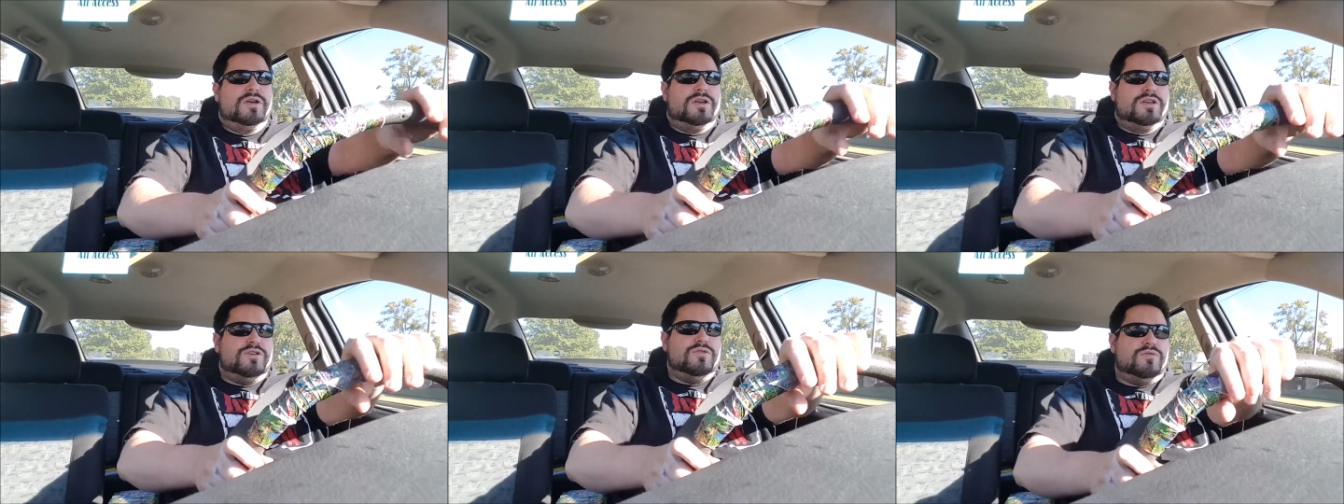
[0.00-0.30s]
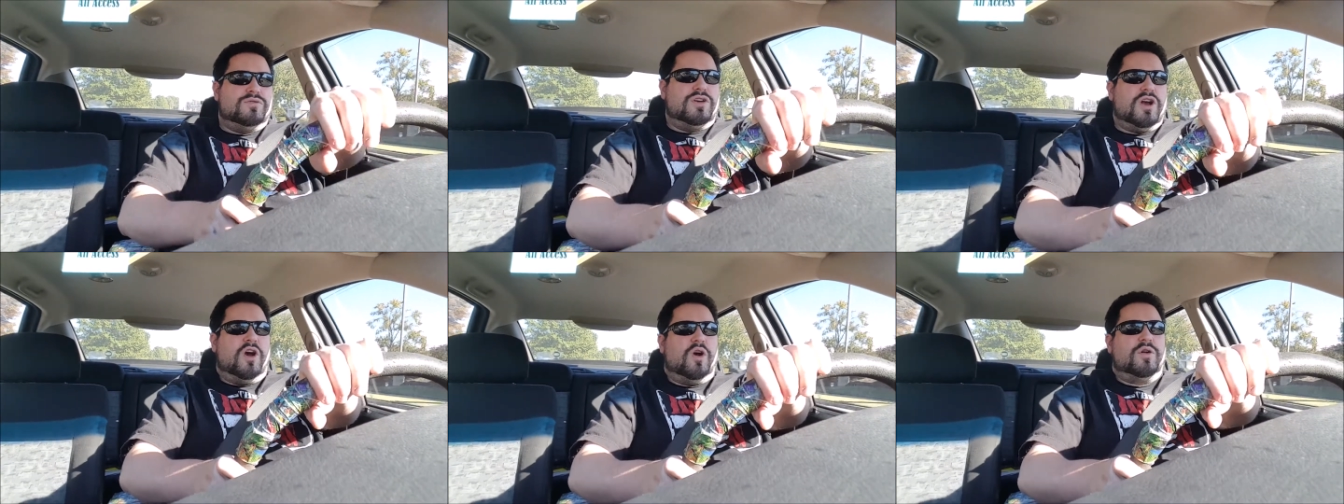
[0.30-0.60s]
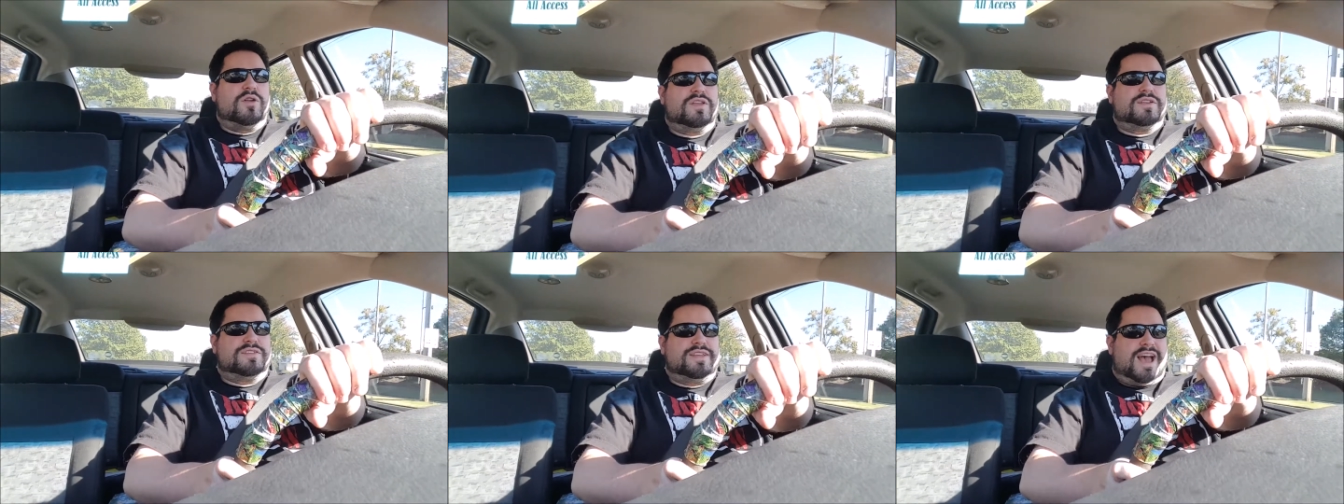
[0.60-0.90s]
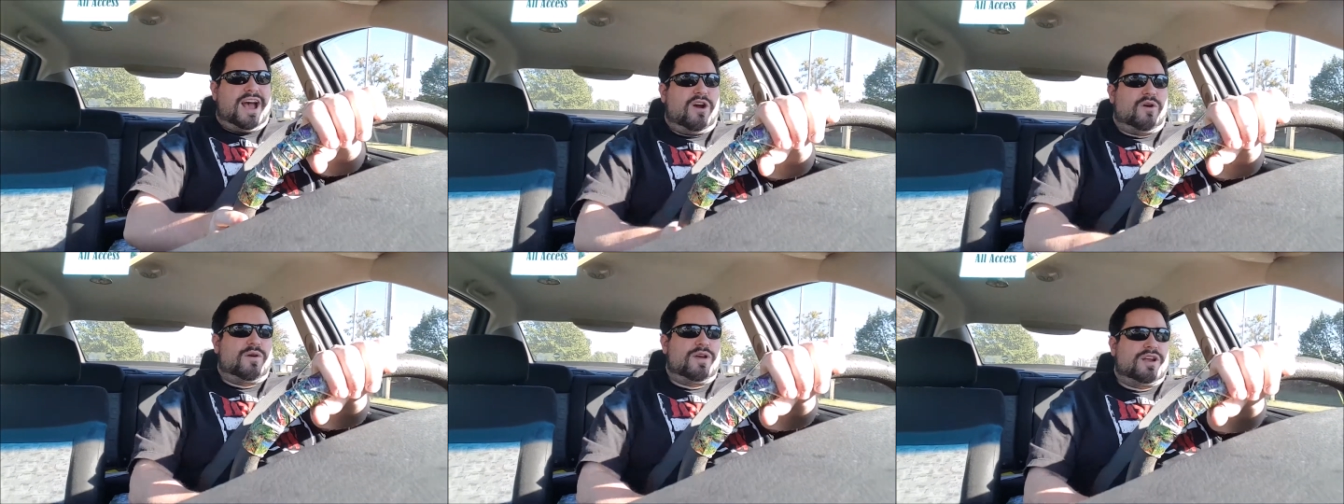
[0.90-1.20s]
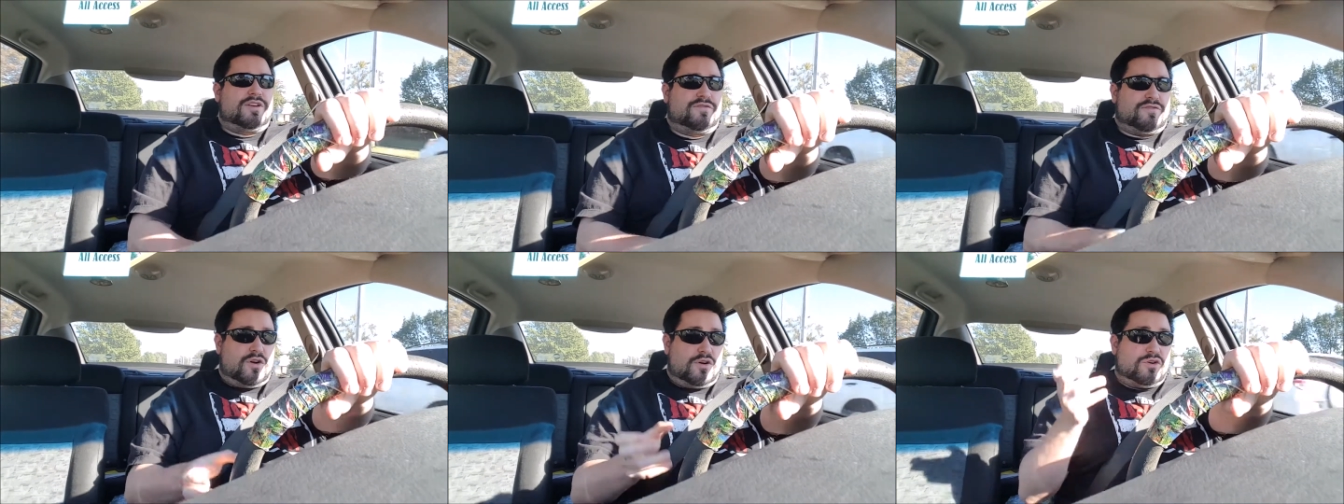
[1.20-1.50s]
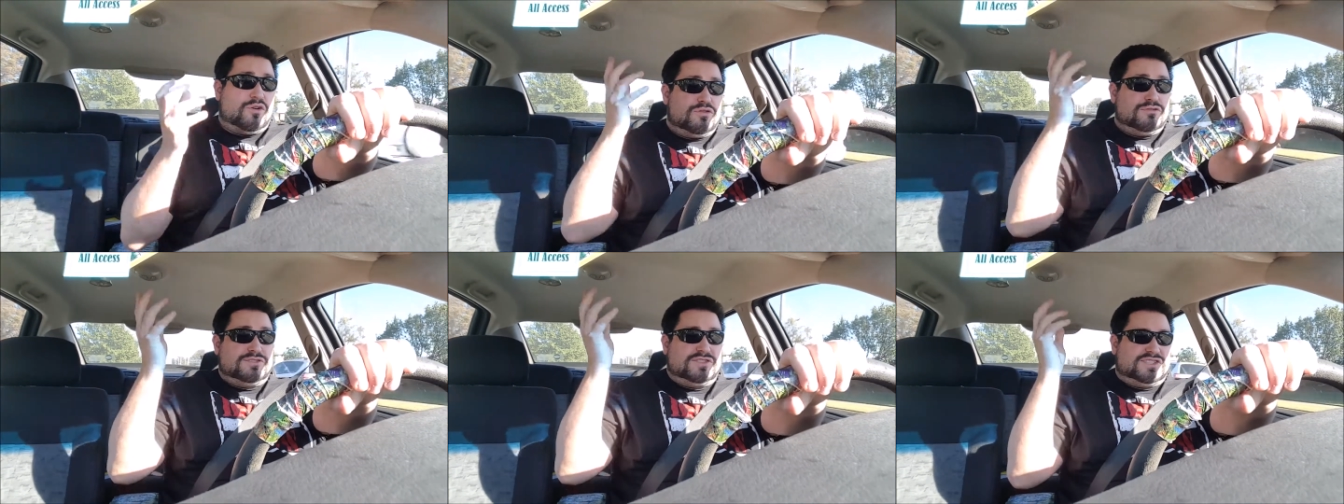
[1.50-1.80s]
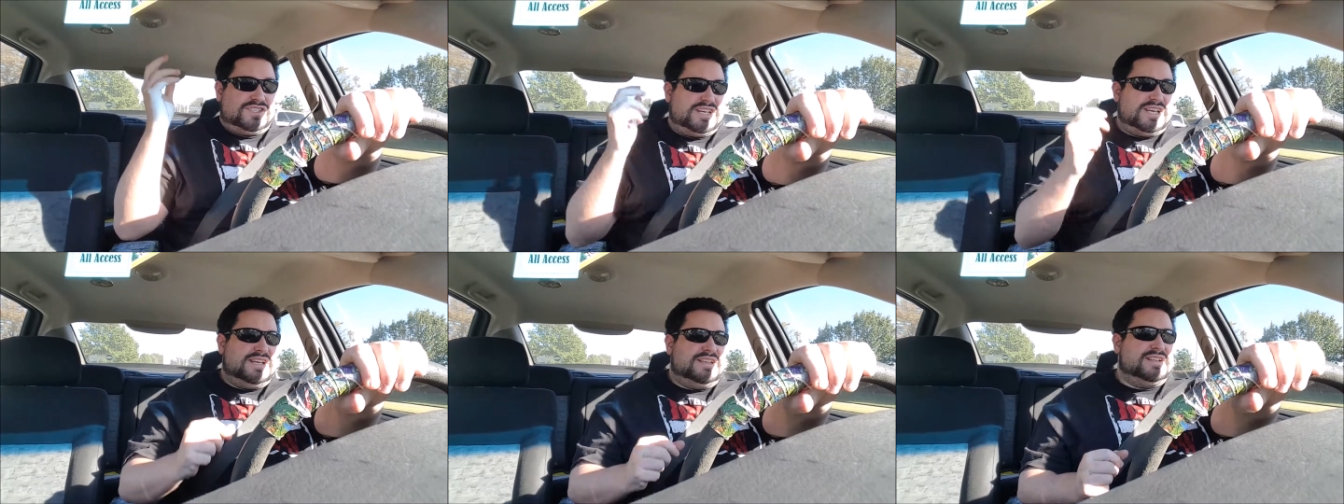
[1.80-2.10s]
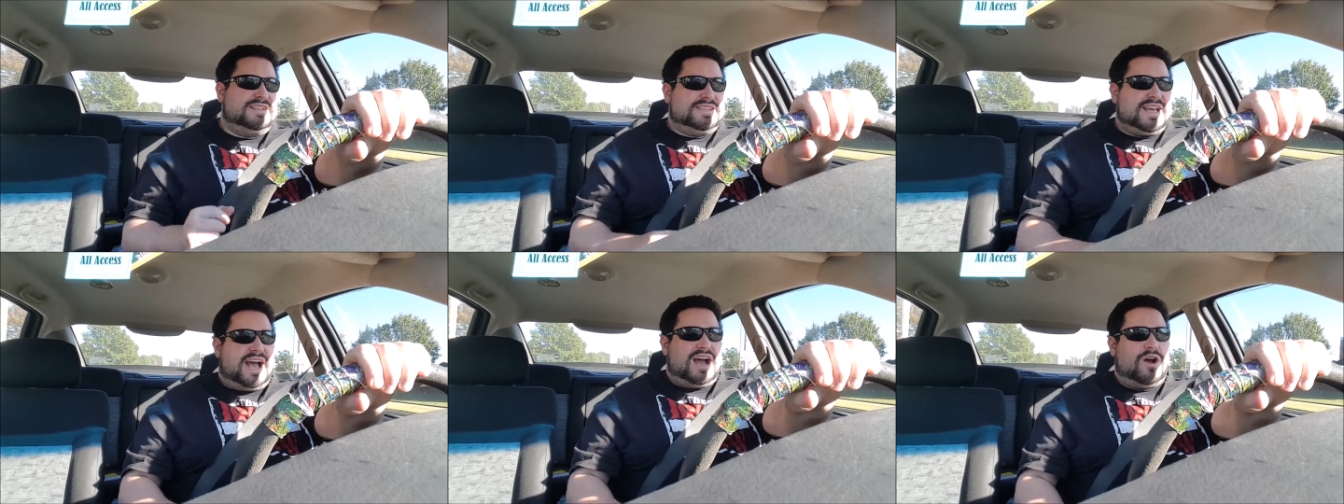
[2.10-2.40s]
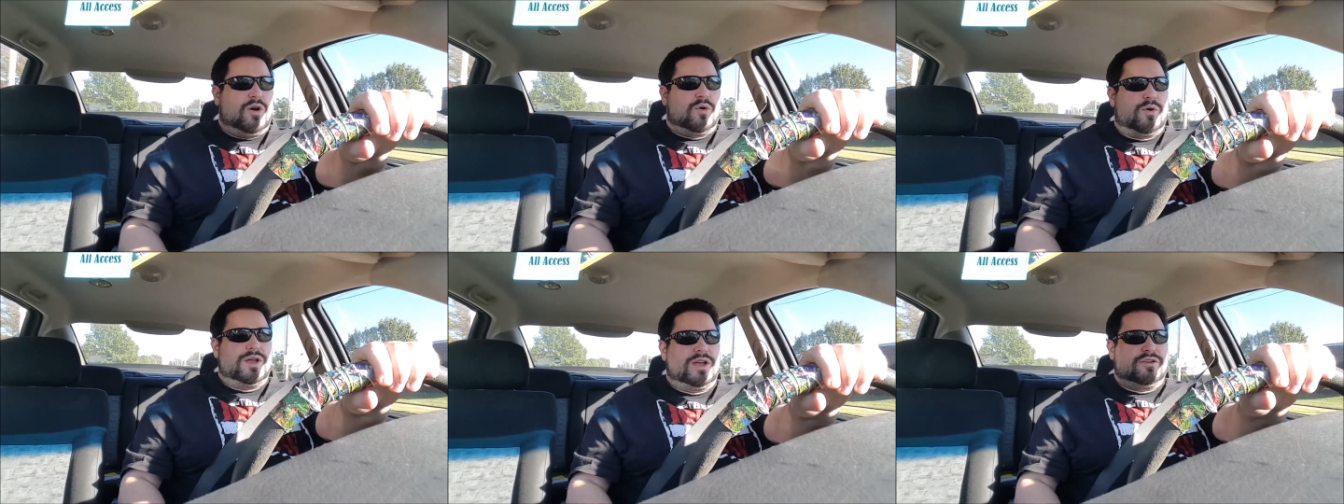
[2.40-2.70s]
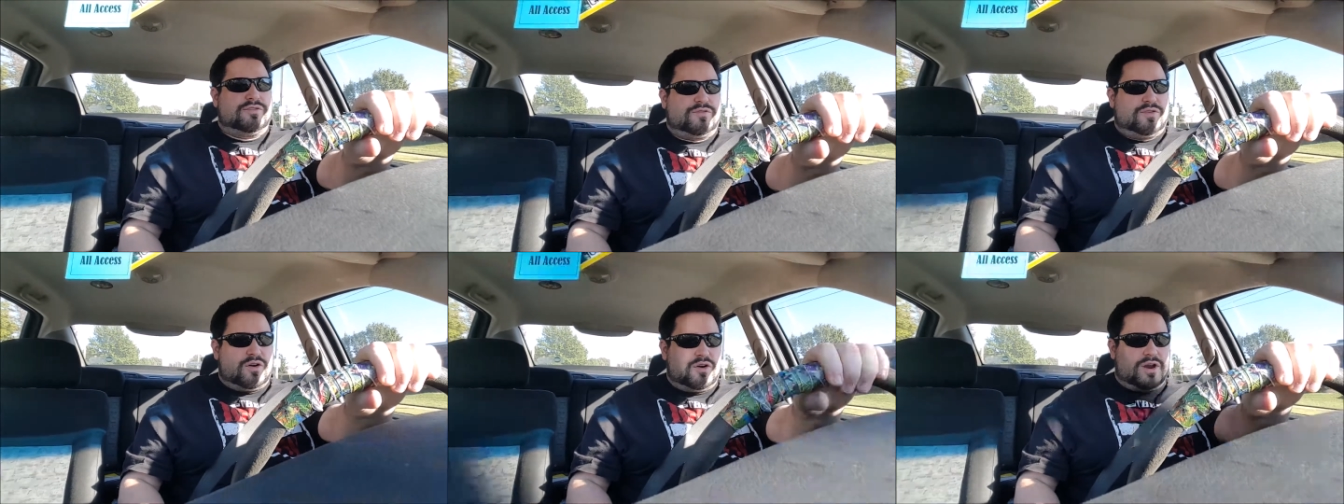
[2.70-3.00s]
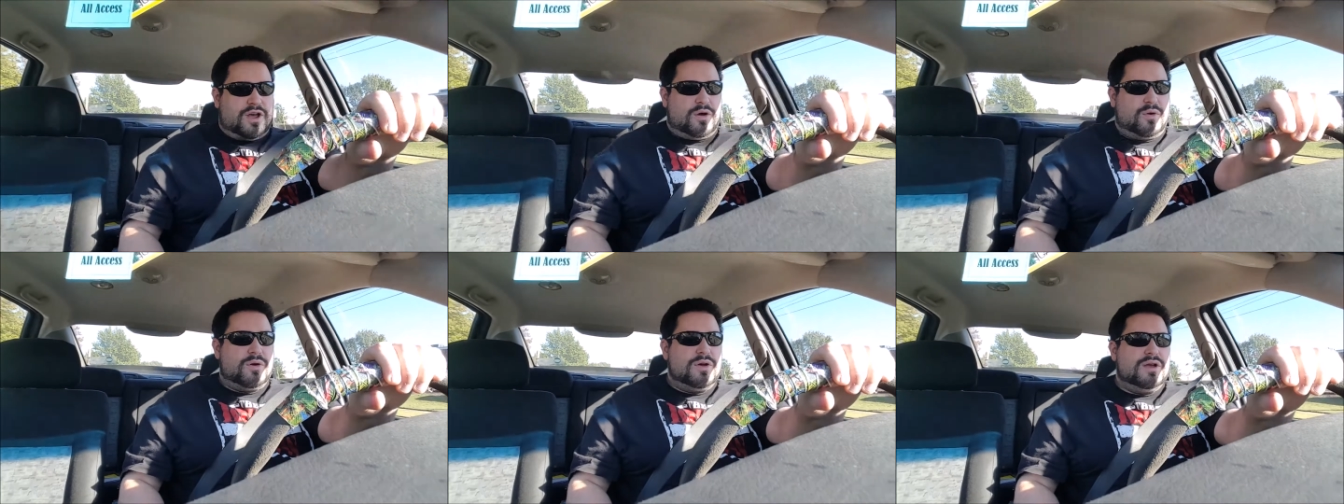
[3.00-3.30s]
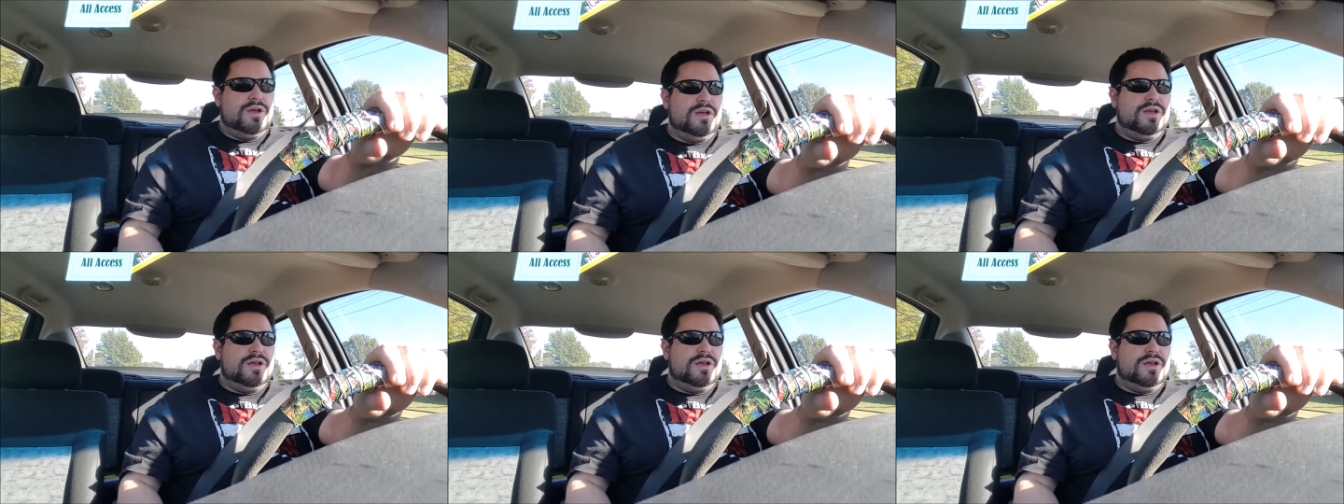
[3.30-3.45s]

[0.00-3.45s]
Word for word: You go to the Towering Inferno to see the Towering Inferno.